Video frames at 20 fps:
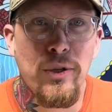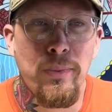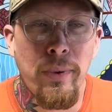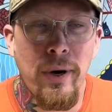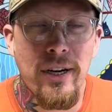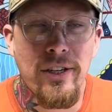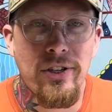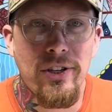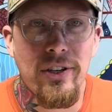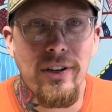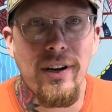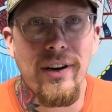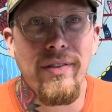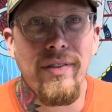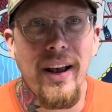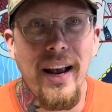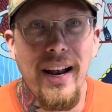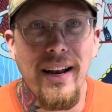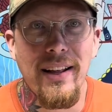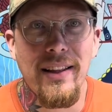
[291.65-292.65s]
pressure of
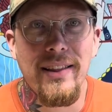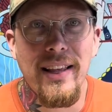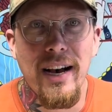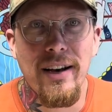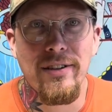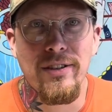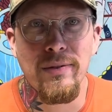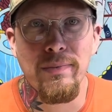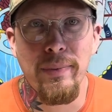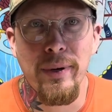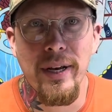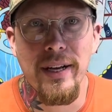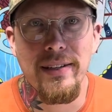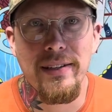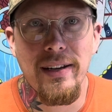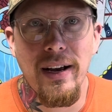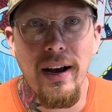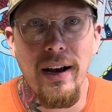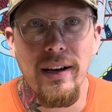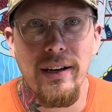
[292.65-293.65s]
80,000
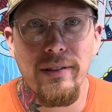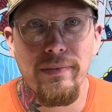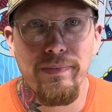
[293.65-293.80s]
psi.